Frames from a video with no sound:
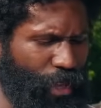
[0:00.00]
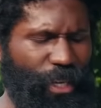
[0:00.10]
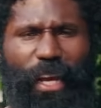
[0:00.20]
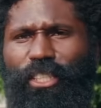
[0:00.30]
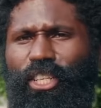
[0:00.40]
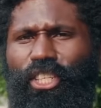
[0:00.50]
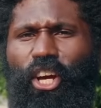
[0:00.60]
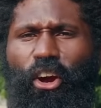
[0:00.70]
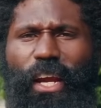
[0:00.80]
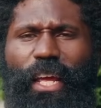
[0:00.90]
nice and
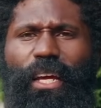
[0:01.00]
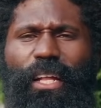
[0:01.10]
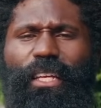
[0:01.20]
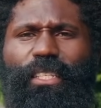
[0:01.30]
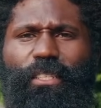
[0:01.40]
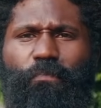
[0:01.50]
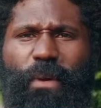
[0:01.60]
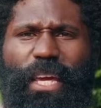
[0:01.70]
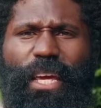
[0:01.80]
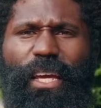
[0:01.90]
dirty. This is
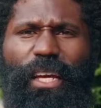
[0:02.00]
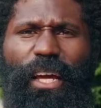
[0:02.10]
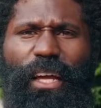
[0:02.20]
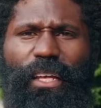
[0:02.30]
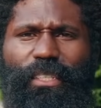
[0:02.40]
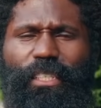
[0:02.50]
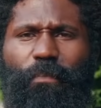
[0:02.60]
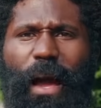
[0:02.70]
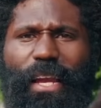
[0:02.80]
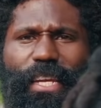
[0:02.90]
me. This is in
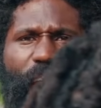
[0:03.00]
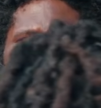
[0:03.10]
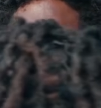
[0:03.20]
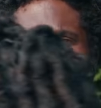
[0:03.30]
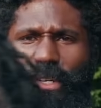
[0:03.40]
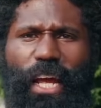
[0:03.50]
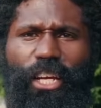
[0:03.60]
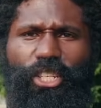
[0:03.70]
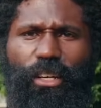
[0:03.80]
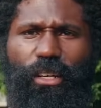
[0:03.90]
my natural
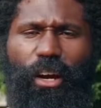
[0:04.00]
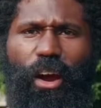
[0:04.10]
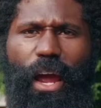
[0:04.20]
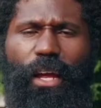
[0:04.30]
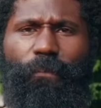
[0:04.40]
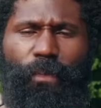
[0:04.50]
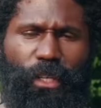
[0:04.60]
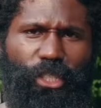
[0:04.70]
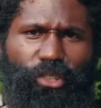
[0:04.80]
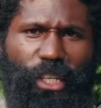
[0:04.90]
nature, all right?
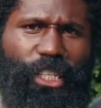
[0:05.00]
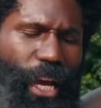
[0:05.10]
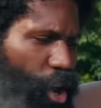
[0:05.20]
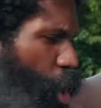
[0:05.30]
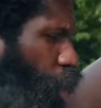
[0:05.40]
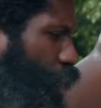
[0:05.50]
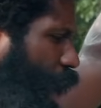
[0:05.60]
She's gonna check all